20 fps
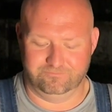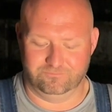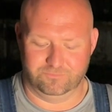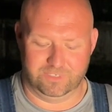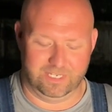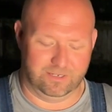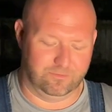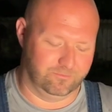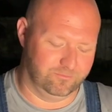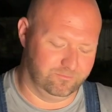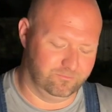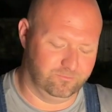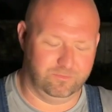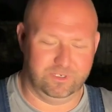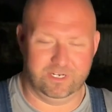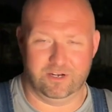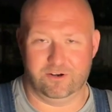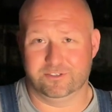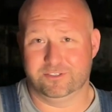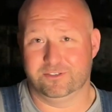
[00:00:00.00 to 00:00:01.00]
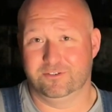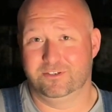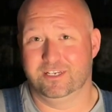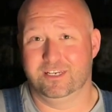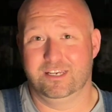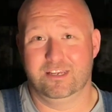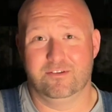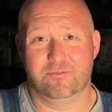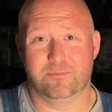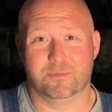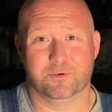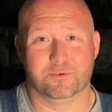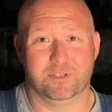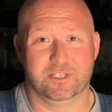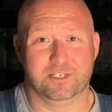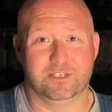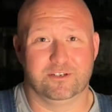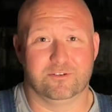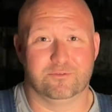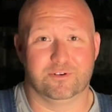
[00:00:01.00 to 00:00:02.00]
And we also didn't give them a
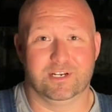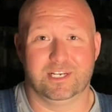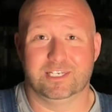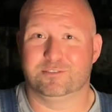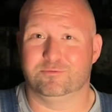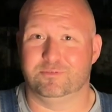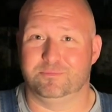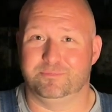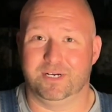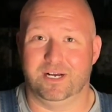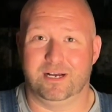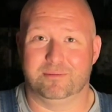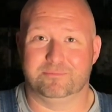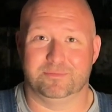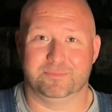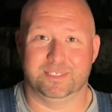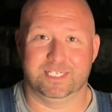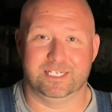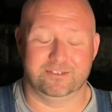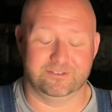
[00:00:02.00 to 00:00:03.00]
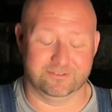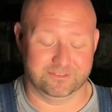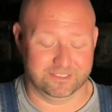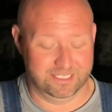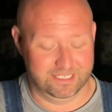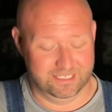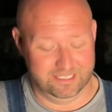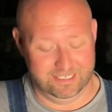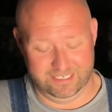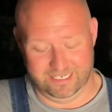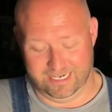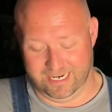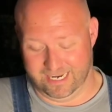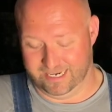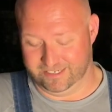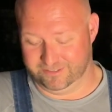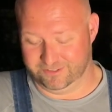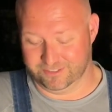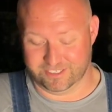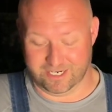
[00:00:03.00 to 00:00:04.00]
really good rest. We popped them out
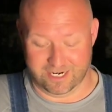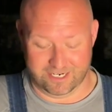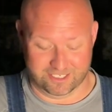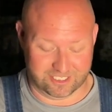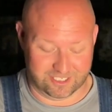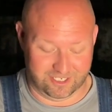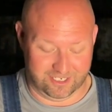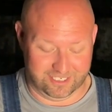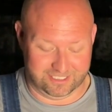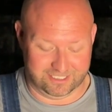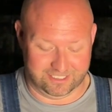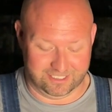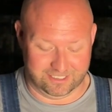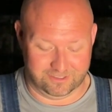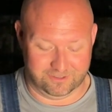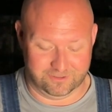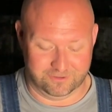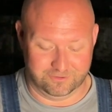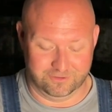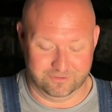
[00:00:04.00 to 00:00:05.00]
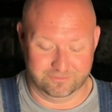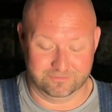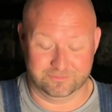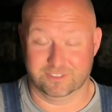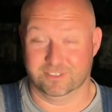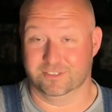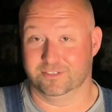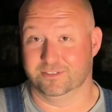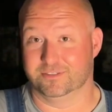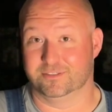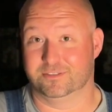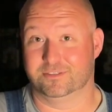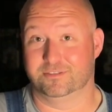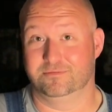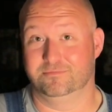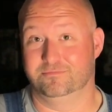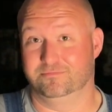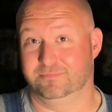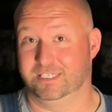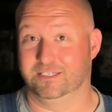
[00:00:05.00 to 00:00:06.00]
and just kind of sliced into them because
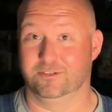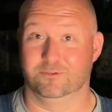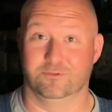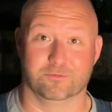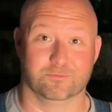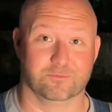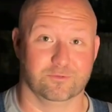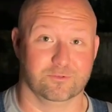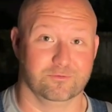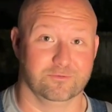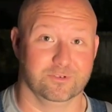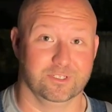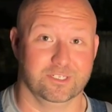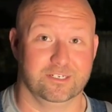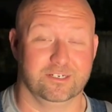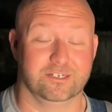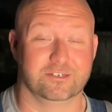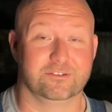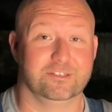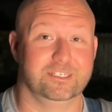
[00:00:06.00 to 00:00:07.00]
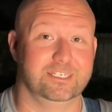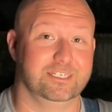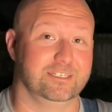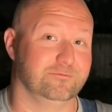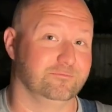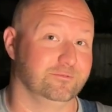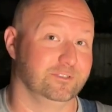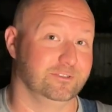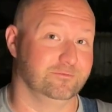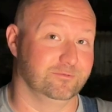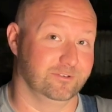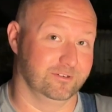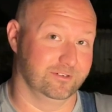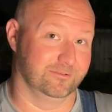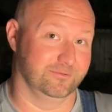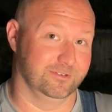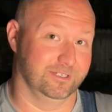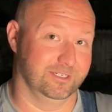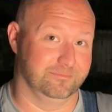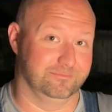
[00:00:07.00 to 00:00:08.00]
me and Lauren were really hungry and we wanted a
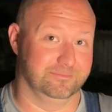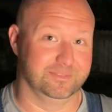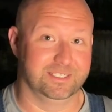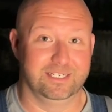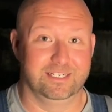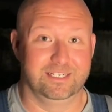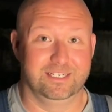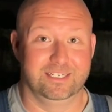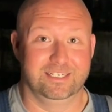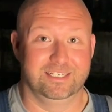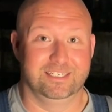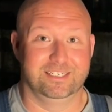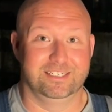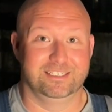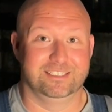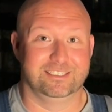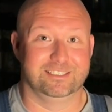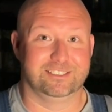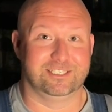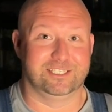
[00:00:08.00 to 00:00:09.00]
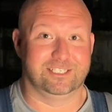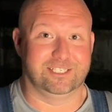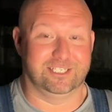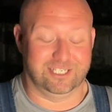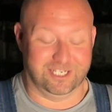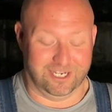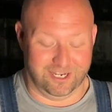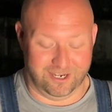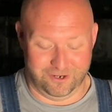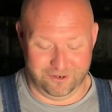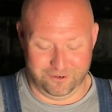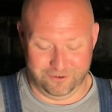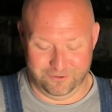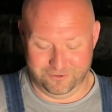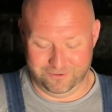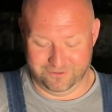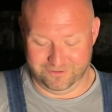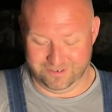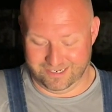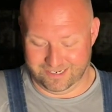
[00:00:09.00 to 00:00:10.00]
rib.
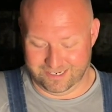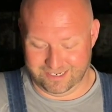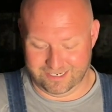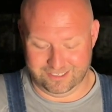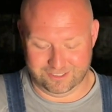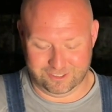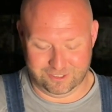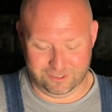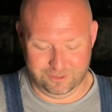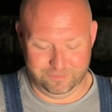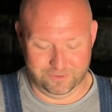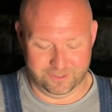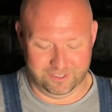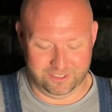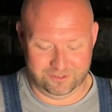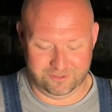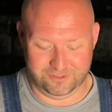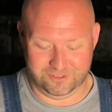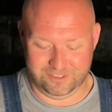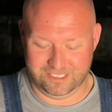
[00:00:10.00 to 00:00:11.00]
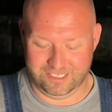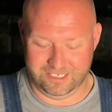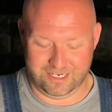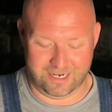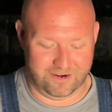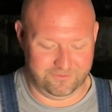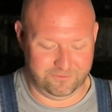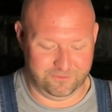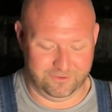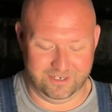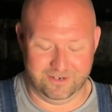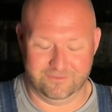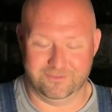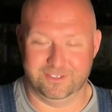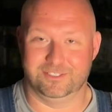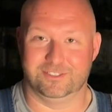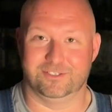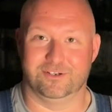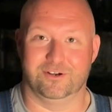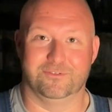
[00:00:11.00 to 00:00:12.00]
So super interesting. After we give
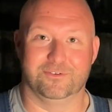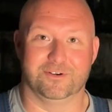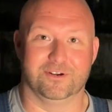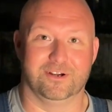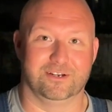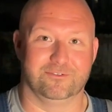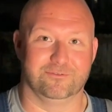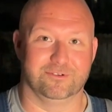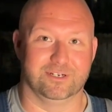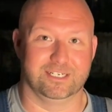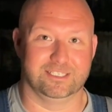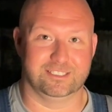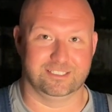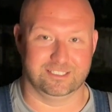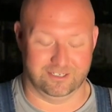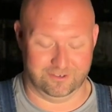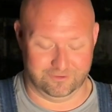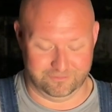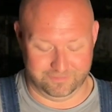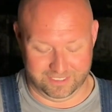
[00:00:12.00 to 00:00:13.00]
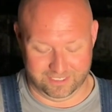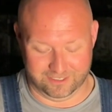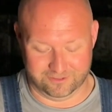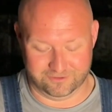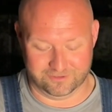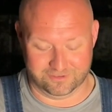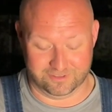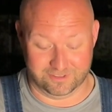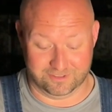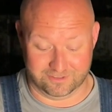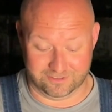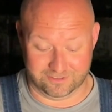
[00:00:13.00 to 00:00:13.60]
these an overnight rest, I'll be interested to